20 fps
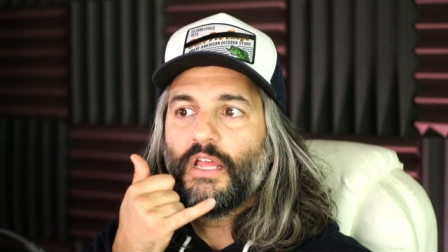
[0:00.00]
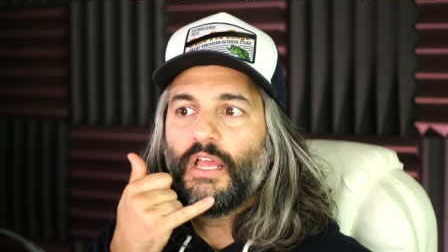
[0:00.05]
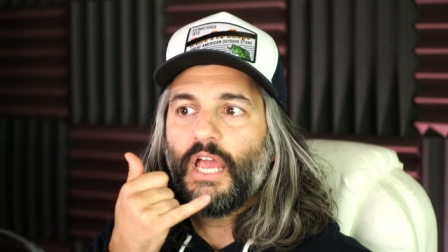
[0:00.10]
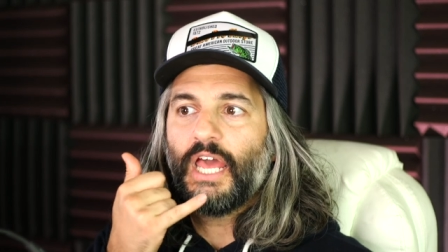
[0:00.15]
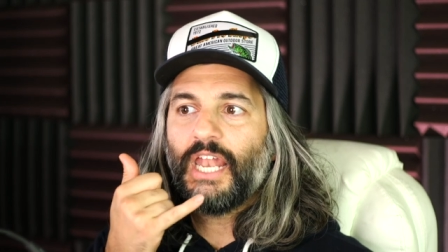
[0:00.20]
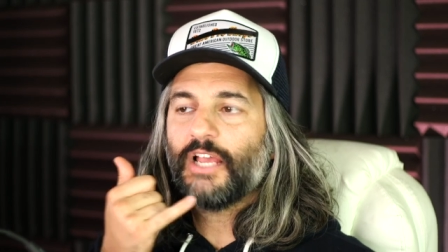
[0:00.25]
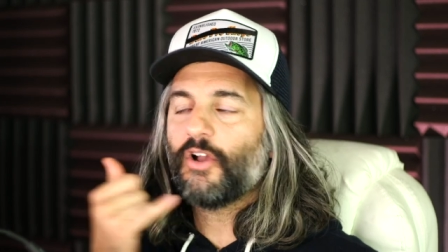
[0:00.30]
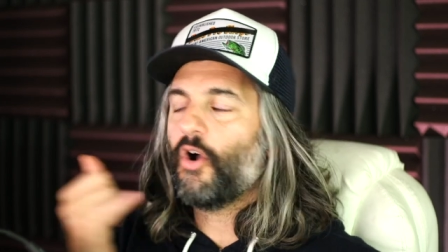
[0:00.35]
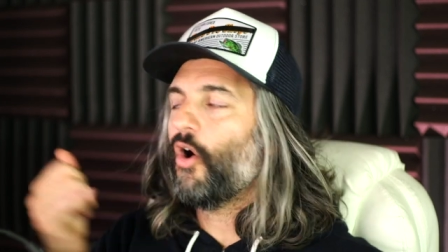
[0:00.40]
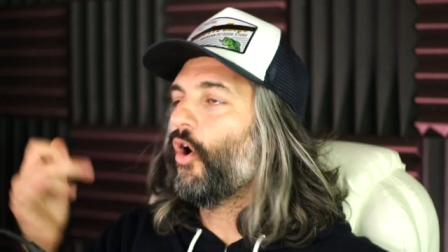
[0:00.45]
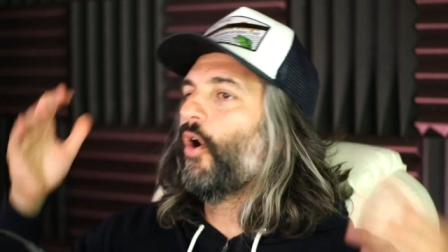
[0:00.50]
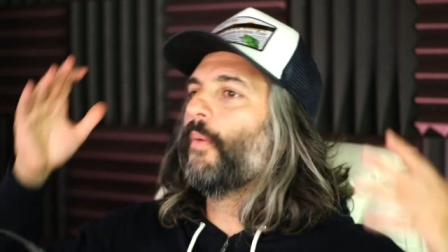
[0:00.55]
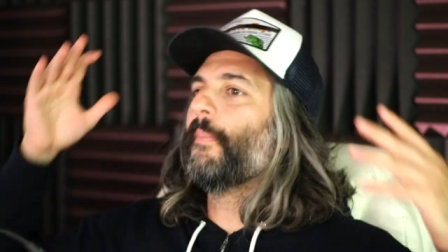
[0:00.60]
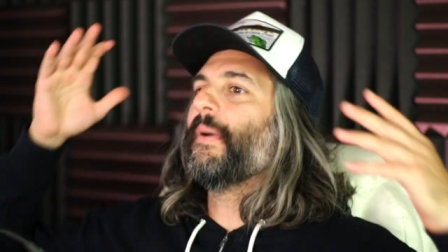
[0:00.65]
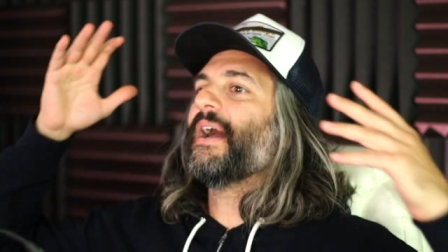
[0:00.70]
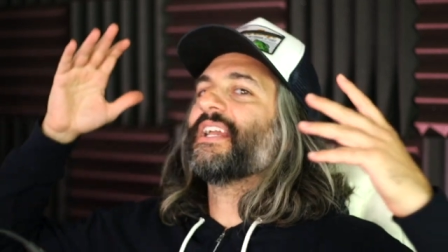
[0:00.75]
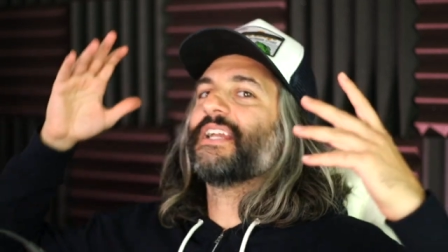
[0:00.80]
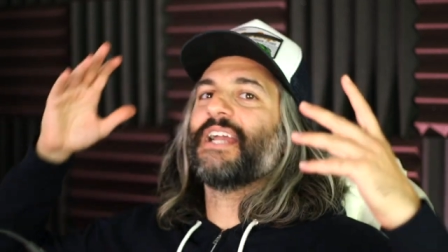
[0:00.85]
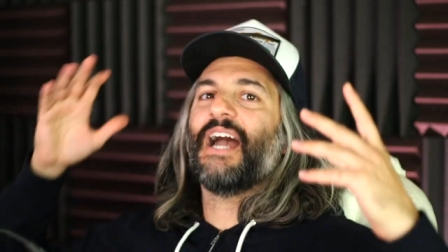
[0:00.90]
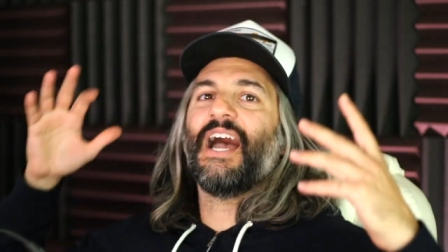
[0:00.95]
And I go, oh
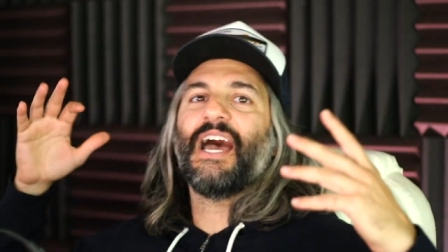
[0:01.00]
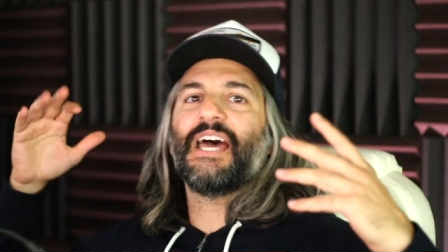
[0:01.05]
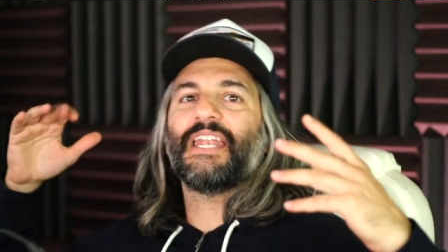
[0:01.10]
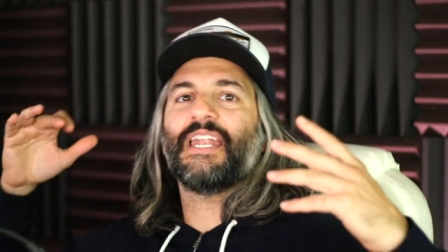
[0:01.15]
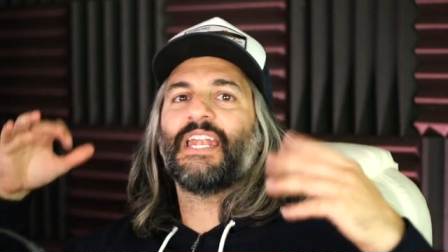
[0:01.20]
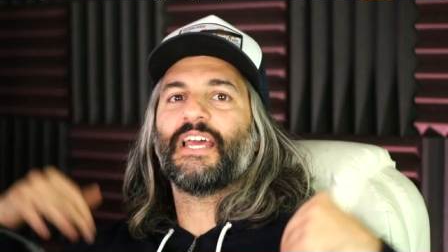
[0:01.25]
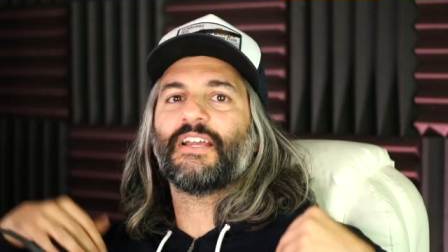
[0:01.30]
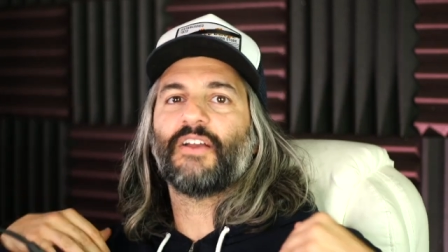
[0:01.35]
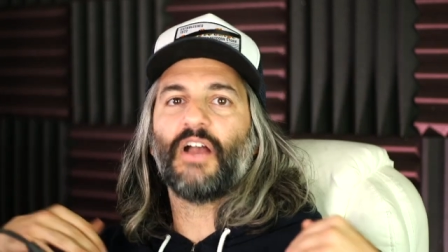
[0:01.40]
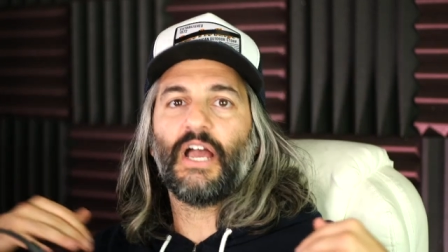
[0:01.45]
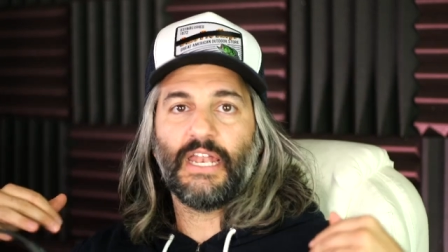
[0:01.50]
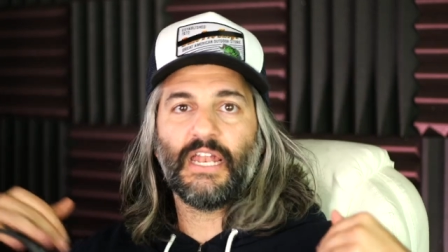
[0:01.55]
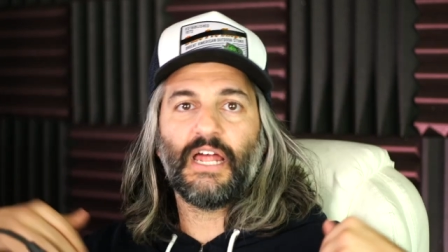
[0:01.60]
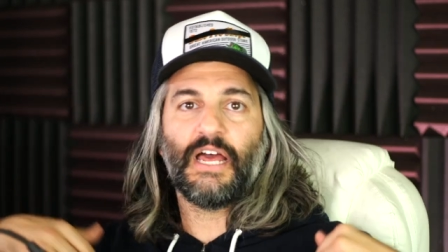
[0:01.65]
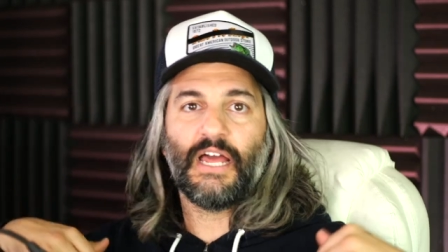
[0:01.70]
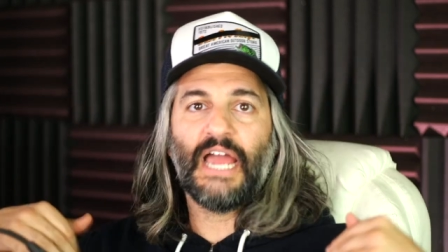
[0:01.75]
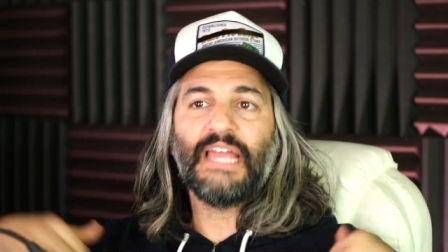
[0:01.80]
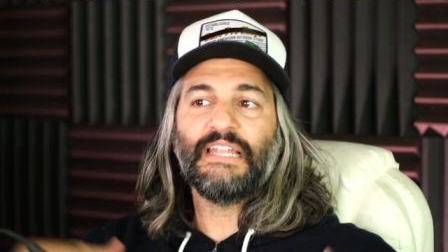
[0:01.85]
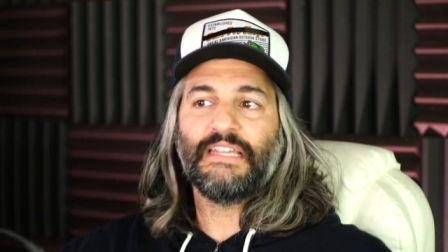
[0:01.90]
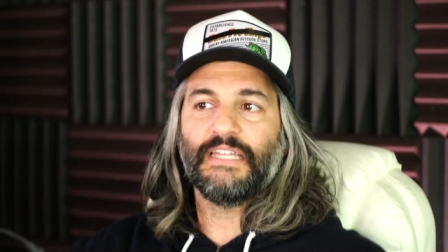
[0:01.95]
my God. And
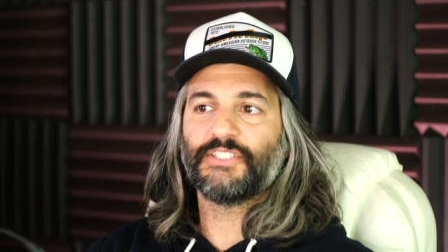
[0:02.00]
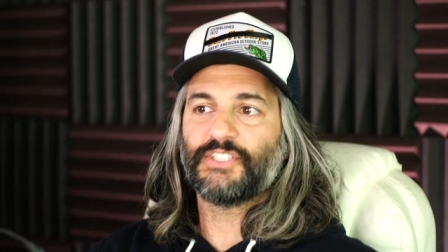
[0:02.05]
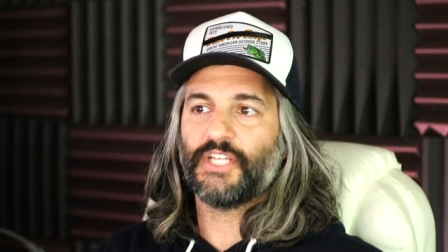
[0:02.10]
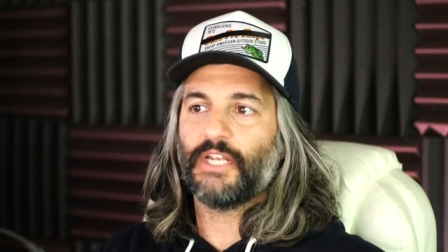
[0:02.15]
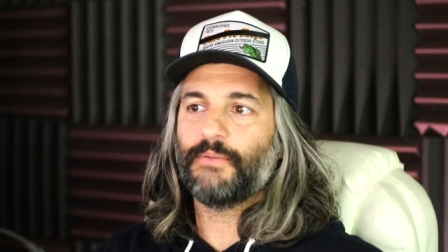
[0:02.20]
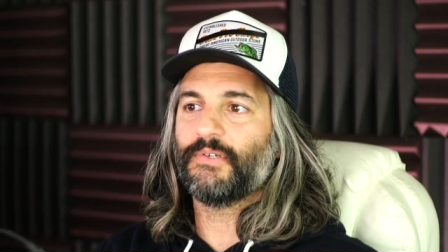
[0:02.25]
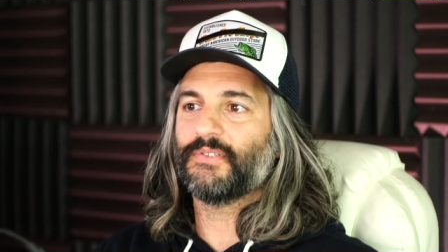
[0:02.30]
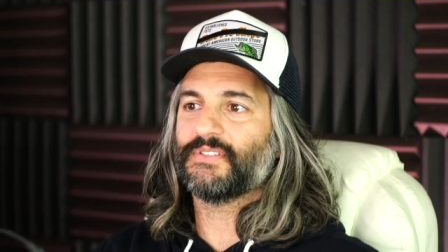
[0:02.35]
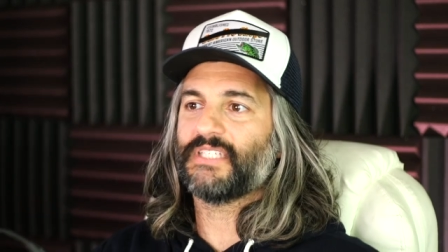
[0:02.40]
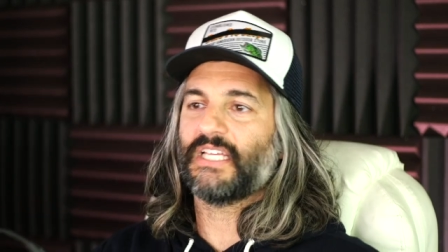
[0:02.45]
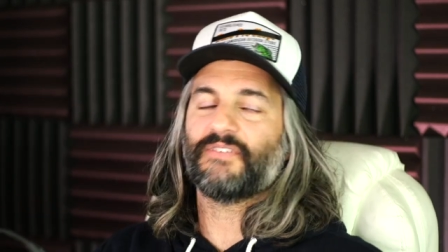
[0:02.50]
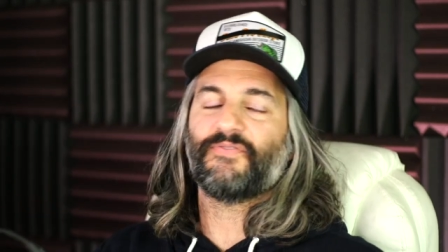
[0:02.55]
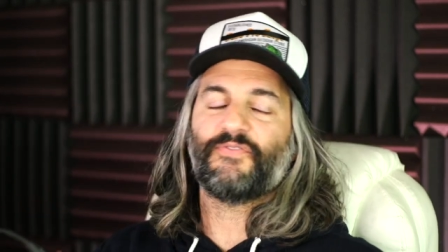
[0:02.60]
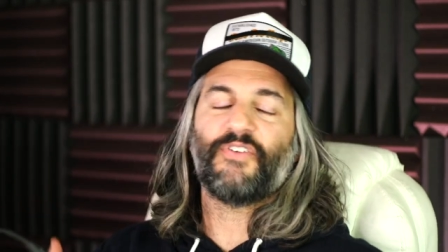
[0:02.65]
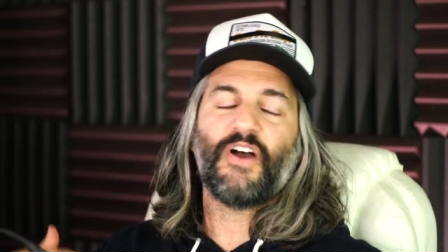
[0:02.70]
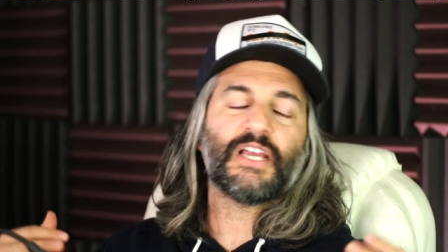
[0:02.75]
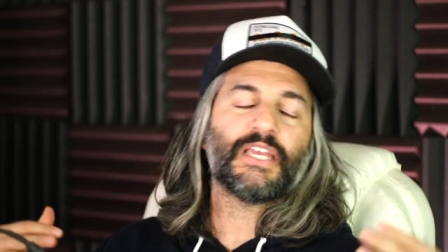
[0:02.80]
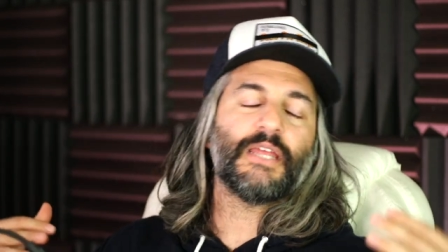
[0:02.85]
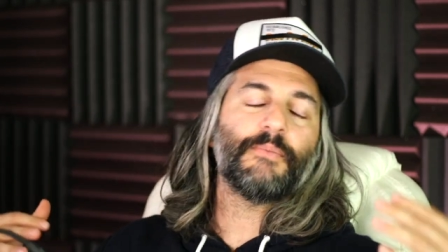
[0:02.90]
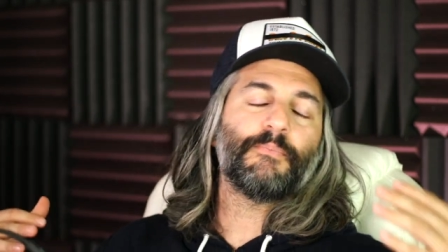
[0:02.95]
I legitimately was like,
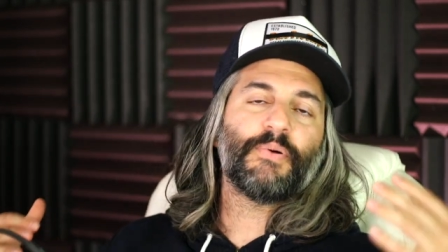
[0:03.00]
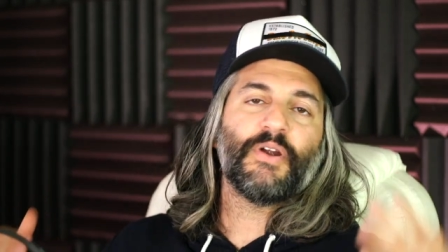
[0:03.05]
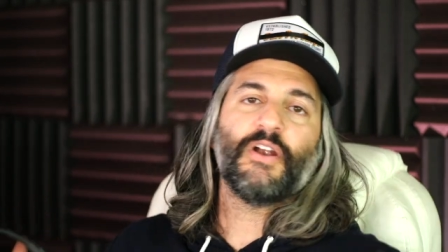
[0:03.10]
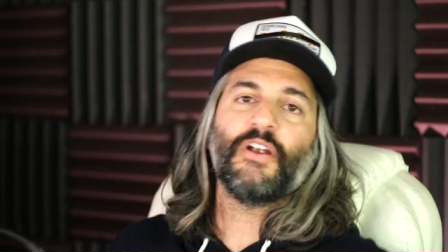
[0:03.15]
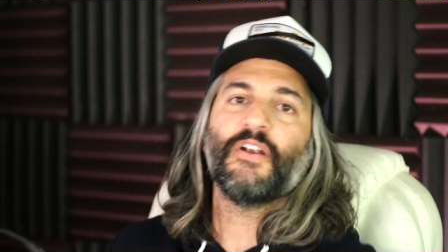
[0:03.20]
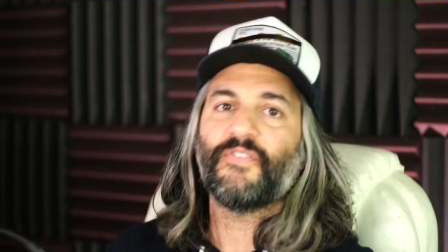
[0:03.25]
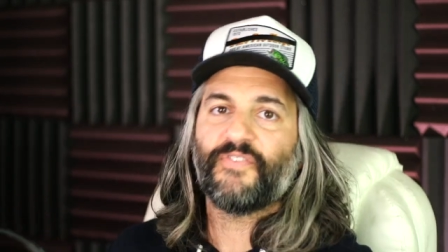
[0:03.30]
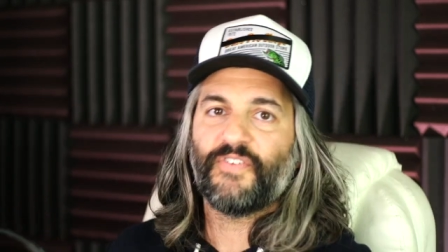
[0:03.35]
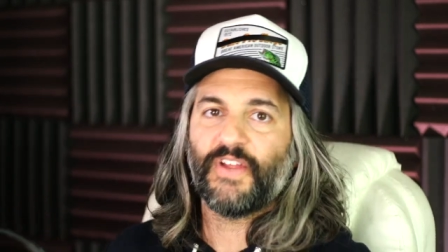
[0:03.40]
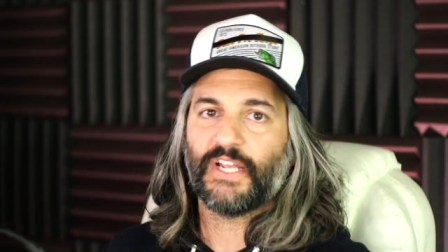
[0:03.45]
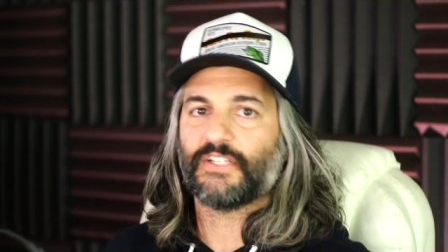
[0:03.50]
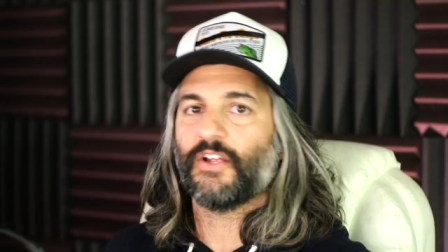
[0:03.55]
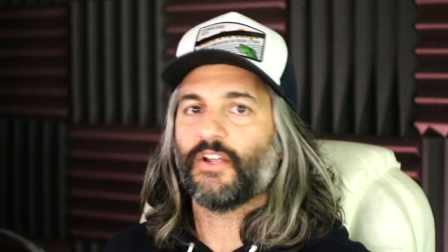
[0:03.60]
fucking perfect.